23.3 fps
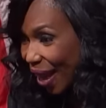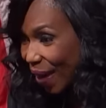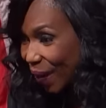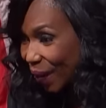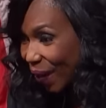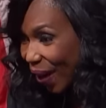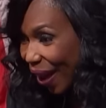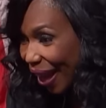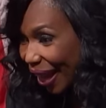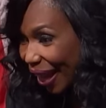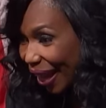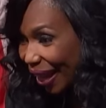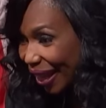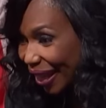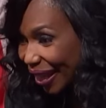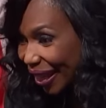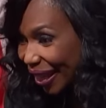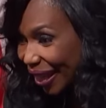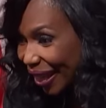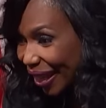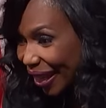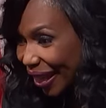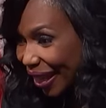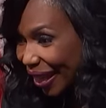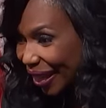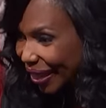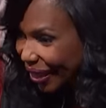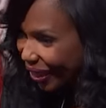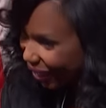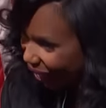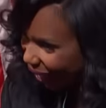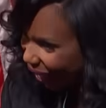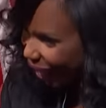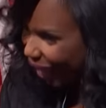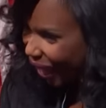day, right?
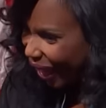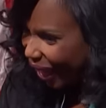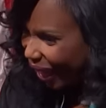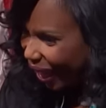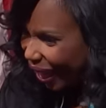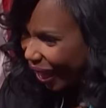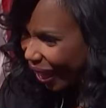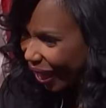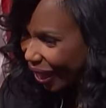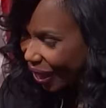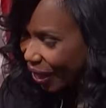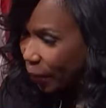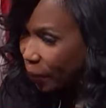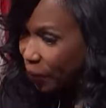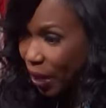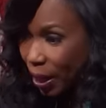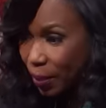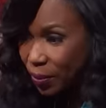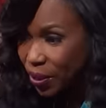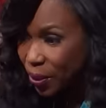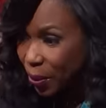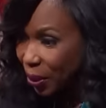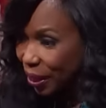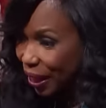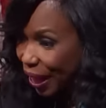Yeah. I'm so